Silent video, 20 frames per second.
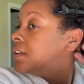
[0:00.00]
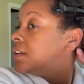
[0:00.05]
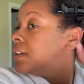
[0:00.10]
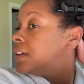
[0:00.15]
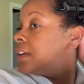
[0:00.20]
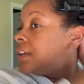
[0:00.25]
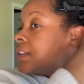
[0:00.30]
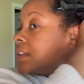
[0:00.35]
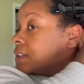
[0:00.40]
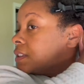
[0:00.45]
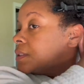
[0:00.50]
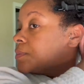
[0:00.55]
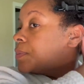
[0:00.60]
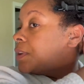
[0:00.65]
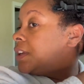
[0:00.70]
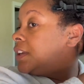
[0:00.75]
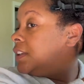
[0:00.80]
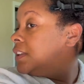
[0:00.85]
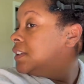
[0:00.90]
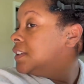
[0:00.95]
Let's
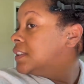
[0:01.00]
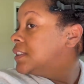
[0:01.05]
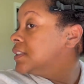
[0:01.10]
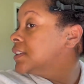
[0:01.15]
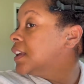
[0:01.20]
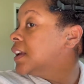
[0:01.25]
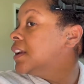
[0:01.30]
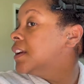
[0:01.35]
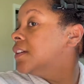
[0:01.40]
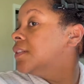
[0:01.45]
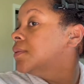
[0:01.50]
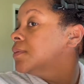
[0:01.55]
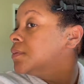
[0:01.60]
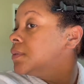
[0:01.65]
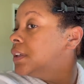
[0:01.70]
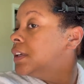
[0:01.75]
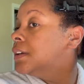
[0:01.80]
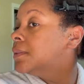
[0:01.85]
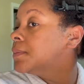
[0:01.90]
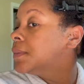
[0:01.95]
speed this thing on
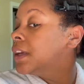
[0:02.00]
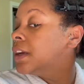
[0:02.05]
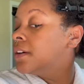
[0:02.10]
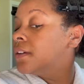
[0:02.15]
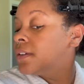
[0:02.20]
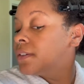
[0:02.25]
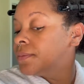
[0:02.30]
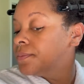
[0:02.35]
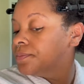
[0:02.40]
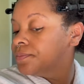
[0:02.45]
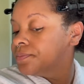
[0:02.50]
up, y'all.